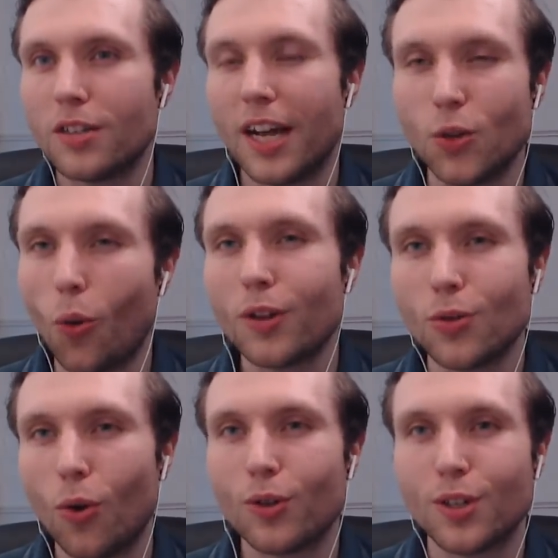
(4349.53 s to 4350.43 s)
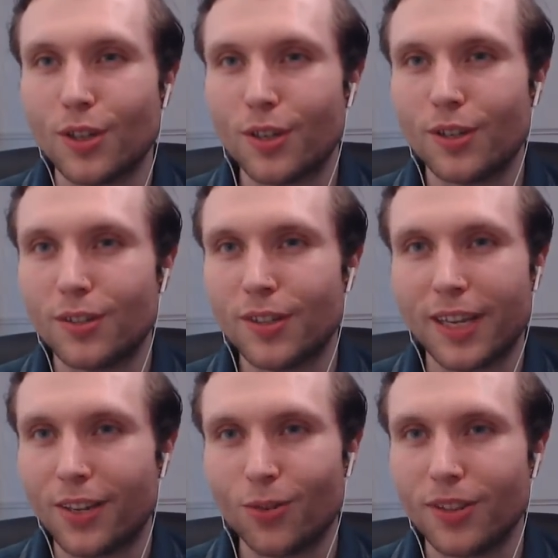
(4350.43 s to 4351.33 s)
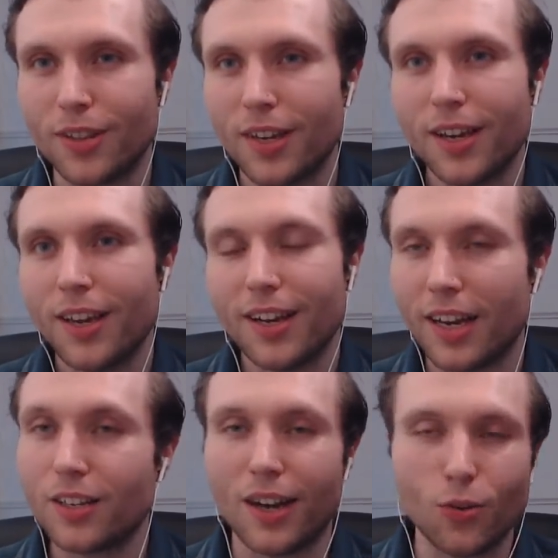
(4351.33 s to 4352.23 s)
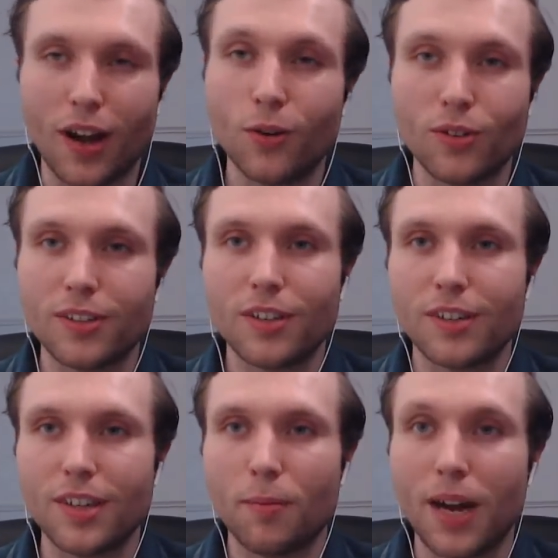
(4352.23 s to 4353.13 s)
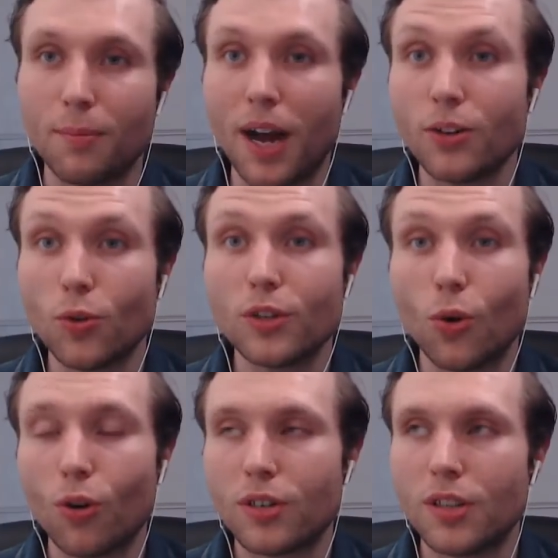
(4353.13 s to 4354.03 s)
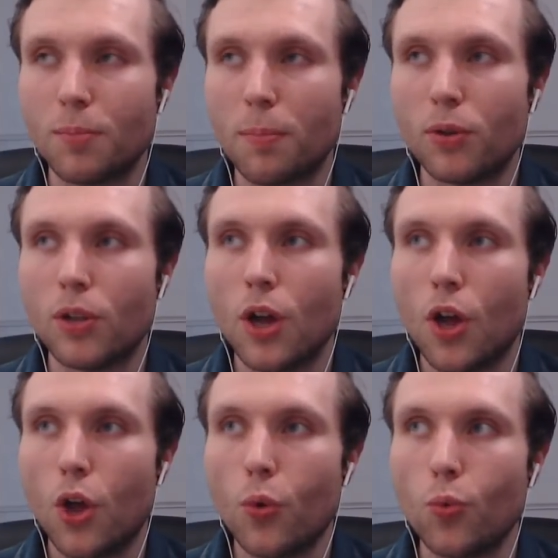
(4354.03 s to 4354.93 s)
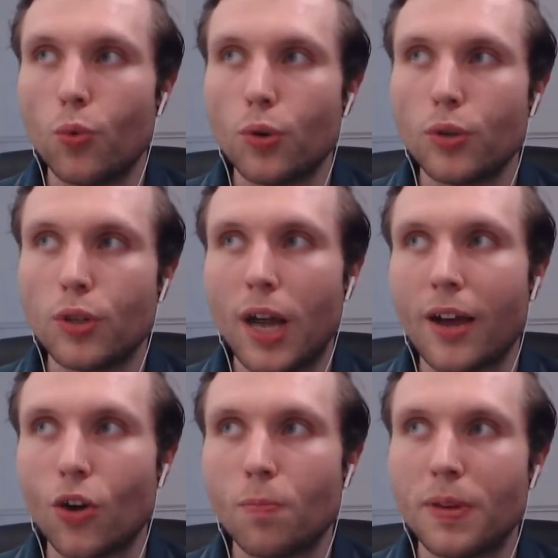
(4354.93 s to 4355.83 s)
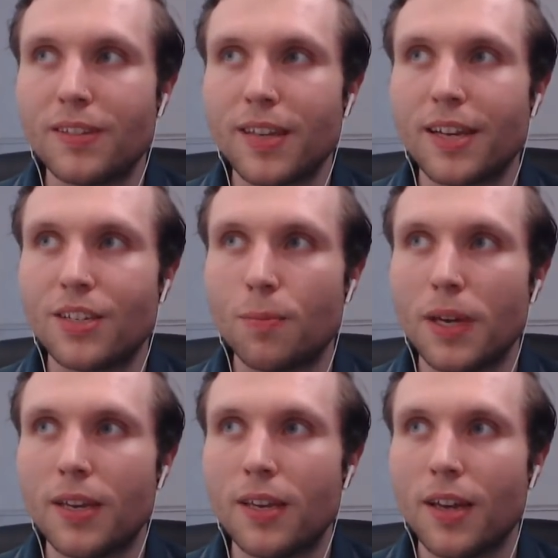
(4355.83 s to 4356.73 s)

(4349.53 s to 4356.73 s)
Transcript: I don't want to talk to I know this is going to sound bad, but I don't want to talk to the people who cannot be said to be,